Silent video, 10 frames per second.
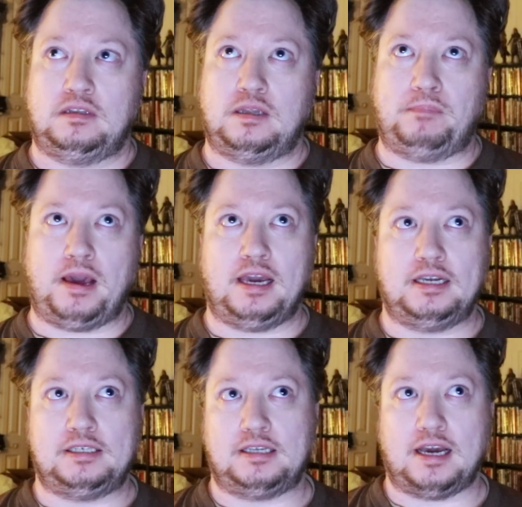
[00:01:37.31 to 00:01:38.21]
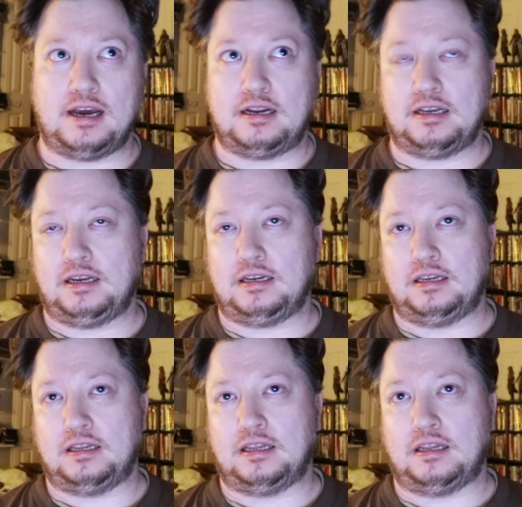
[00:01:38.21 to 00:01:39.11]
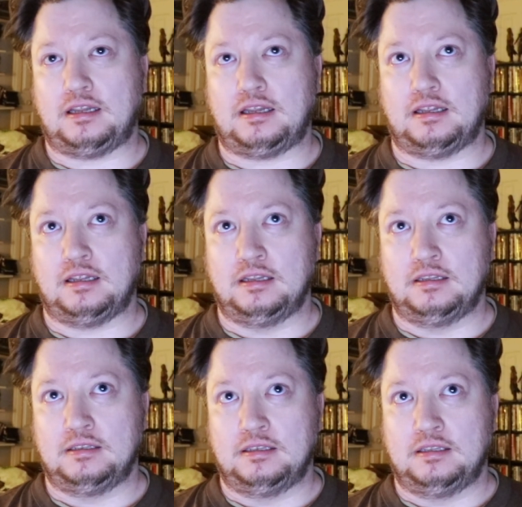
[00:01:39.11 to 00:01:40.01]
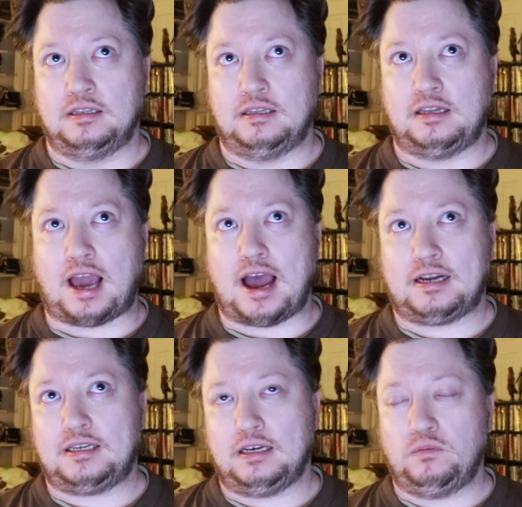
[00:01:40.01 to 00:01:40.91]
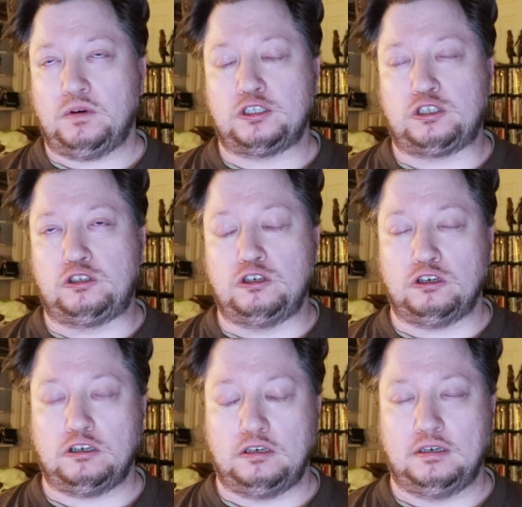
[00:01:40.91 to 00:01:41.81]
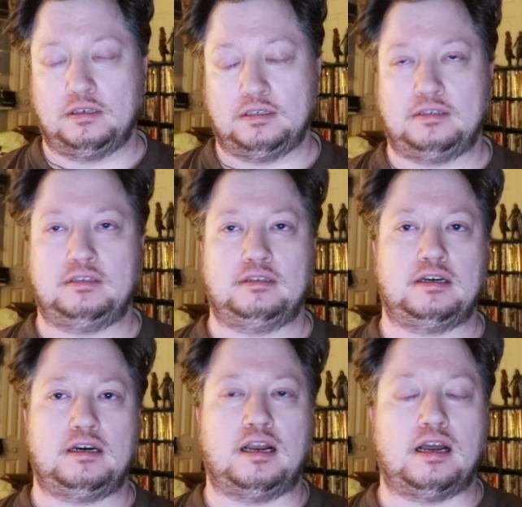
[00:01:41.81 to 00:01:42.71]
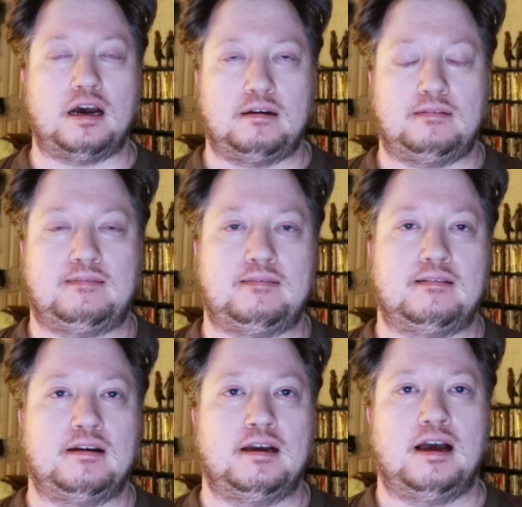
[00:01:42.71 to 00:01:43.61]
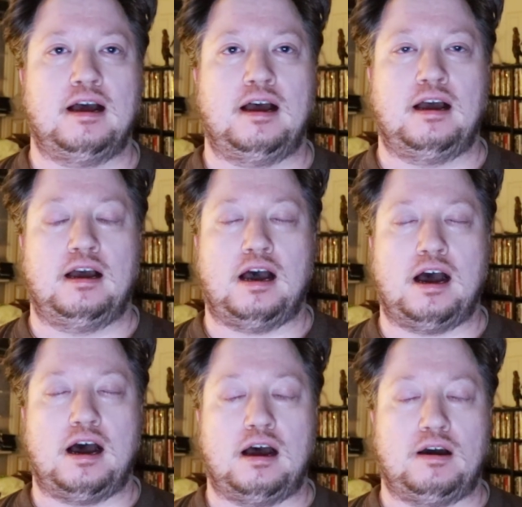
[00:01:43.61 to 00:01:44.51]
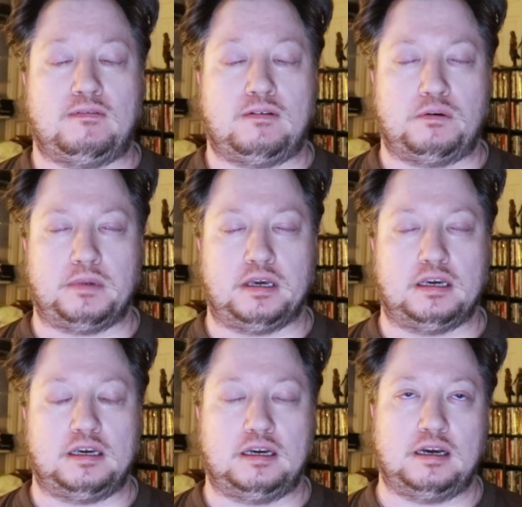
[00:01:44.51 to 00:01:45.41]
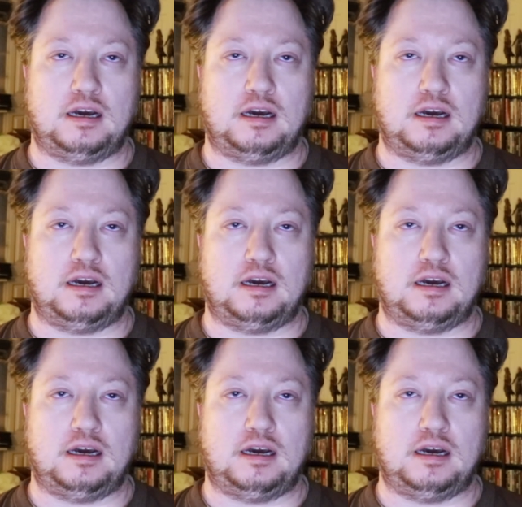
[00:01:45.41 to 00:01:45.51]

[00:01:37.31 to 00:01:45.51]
the pace, the editing, the acting was good enough for me.